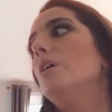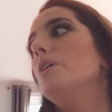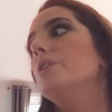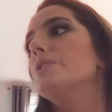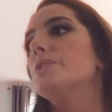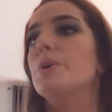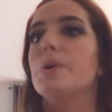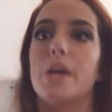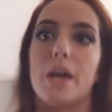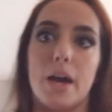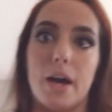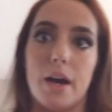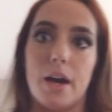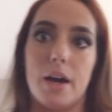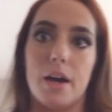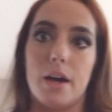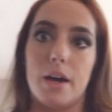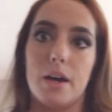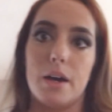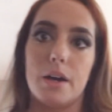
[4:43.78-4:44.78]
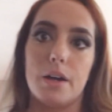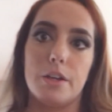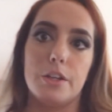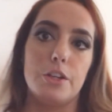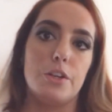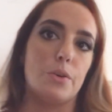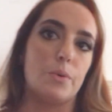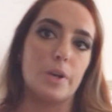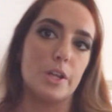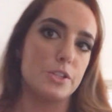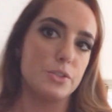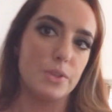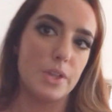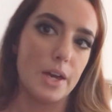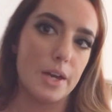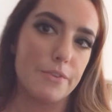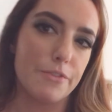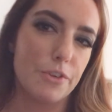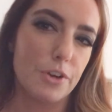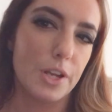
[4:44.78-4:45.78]
So yeah, you don't want to do
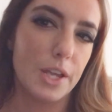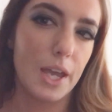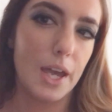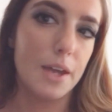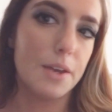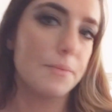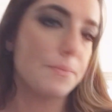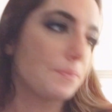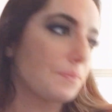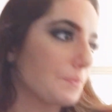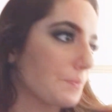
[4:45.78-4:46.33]
that for a cat.